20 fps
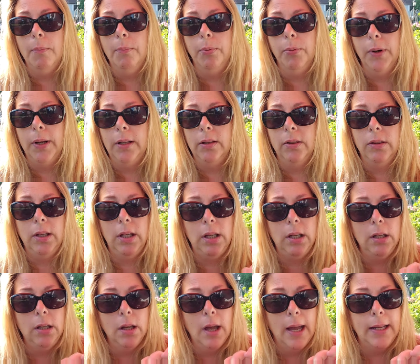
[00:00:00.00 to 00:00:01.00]
bring the
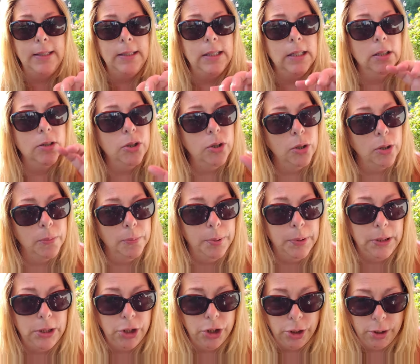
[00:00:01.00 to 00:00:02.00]
idea to
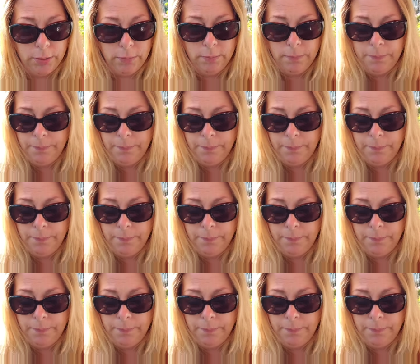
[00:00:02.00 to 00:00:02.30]
completion,